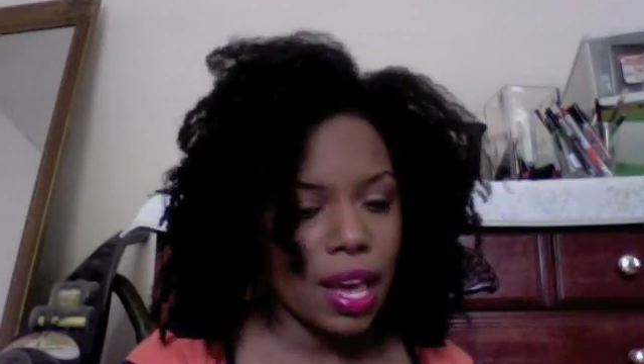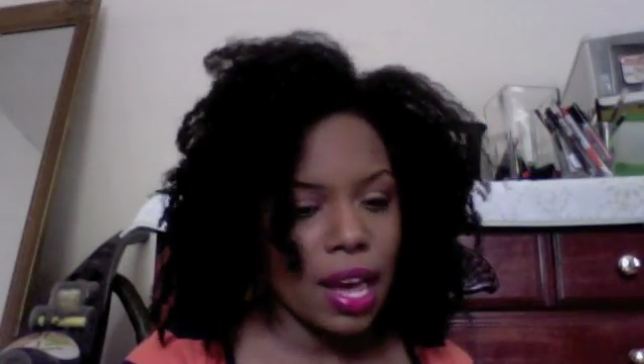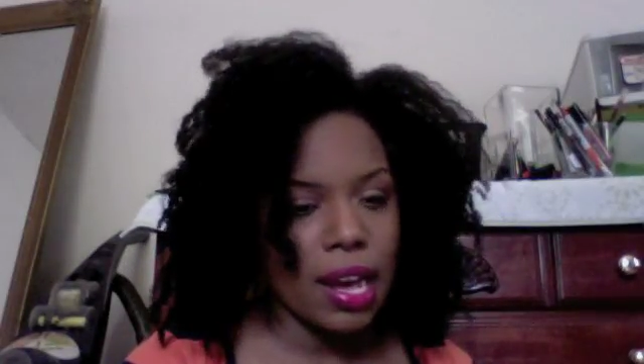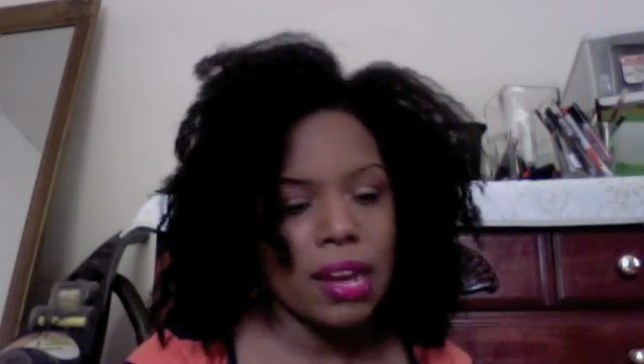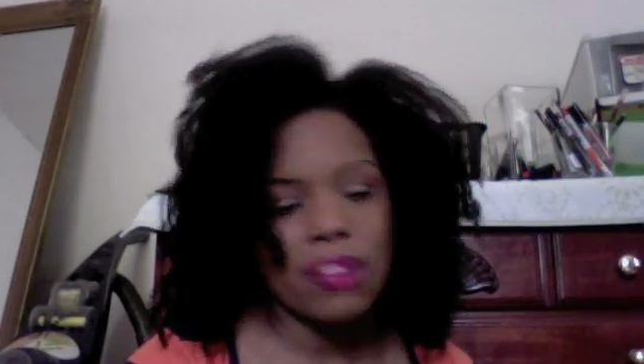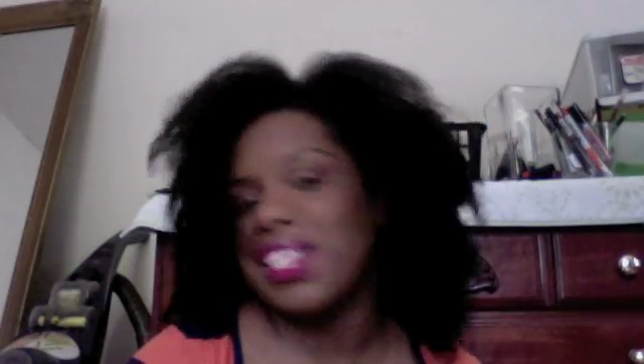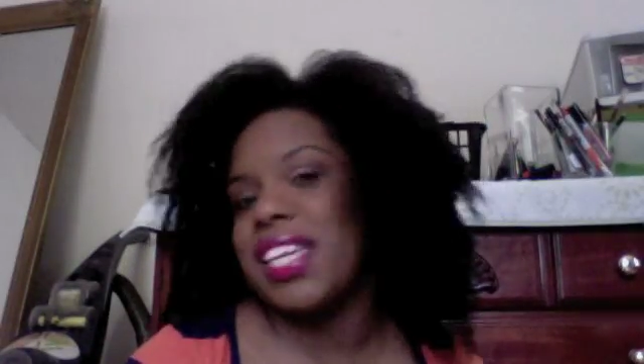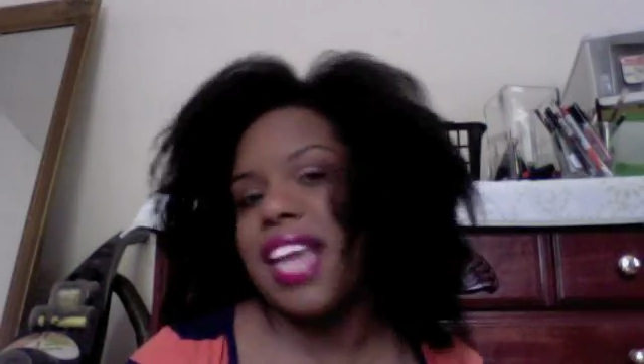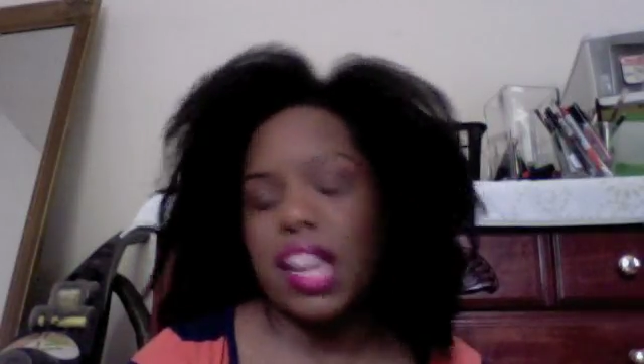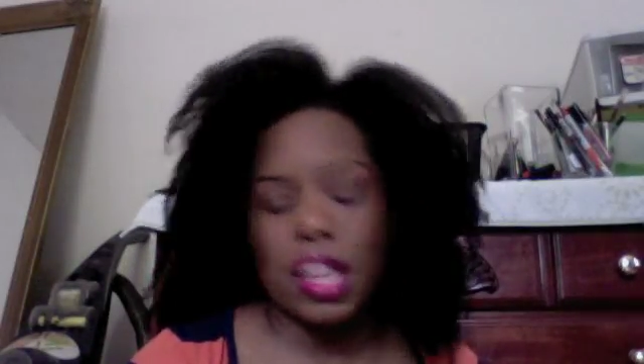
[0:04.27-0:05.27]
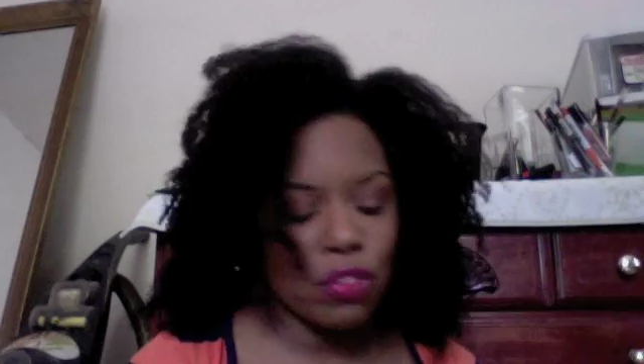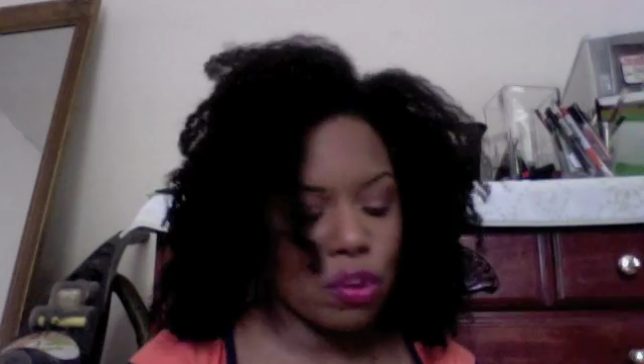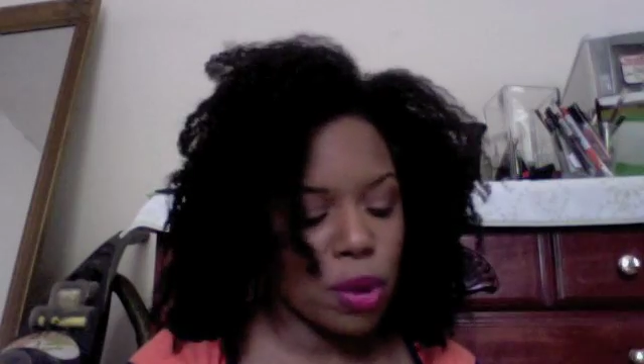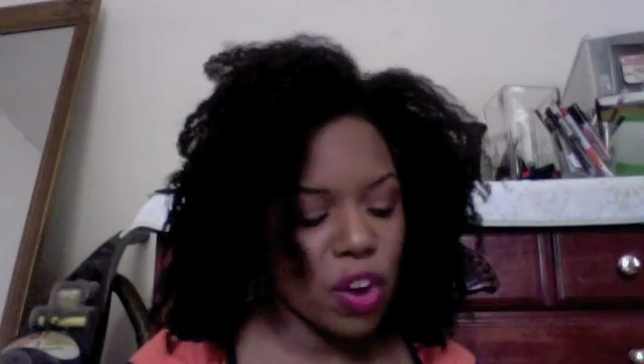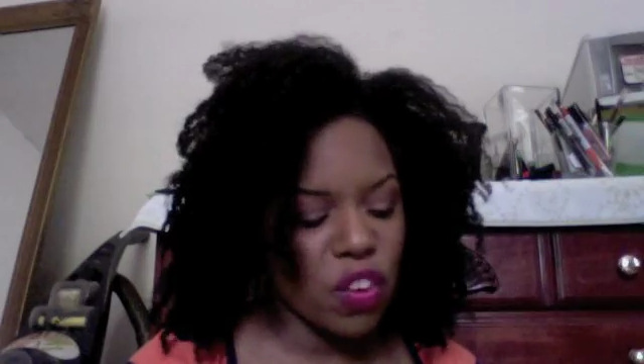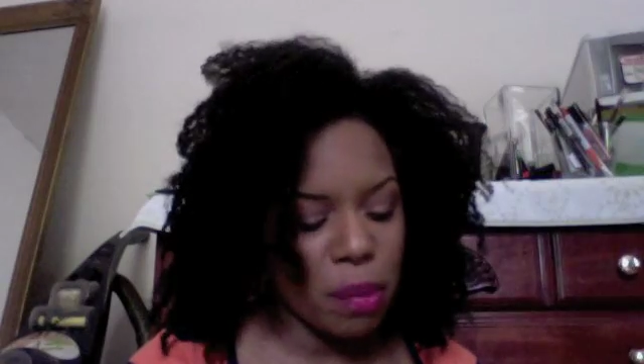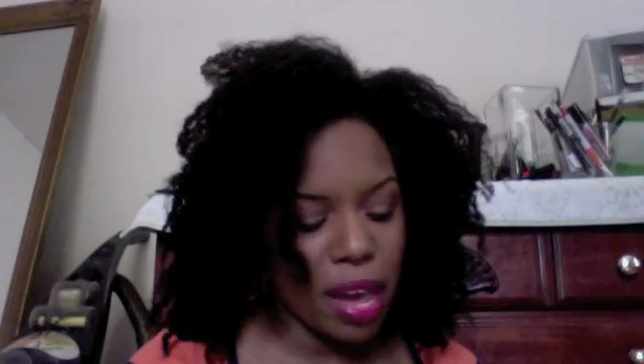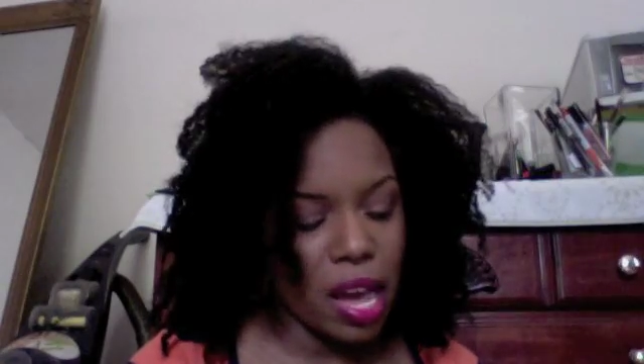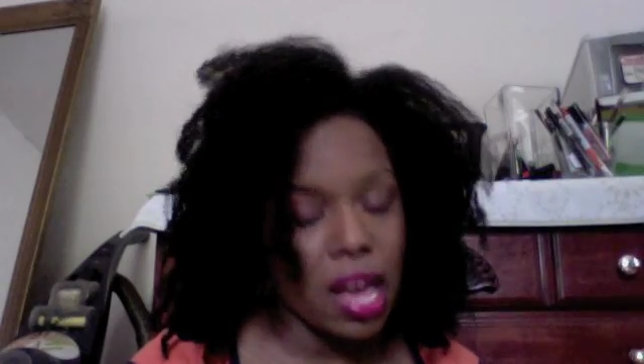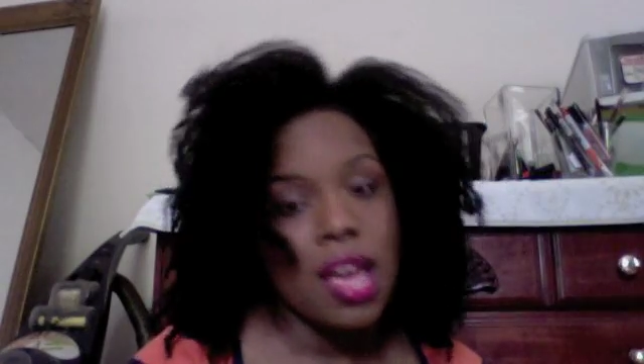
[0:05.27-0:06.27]
uh, finale for both
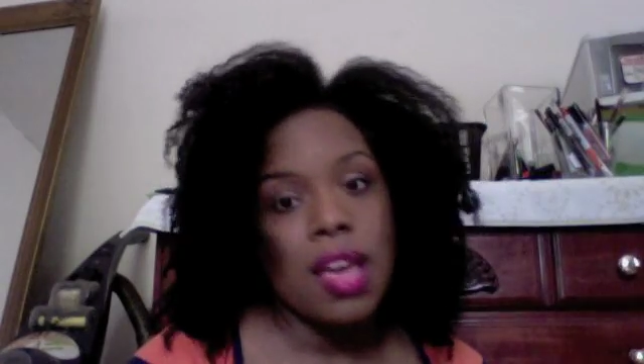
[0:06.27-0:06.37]
my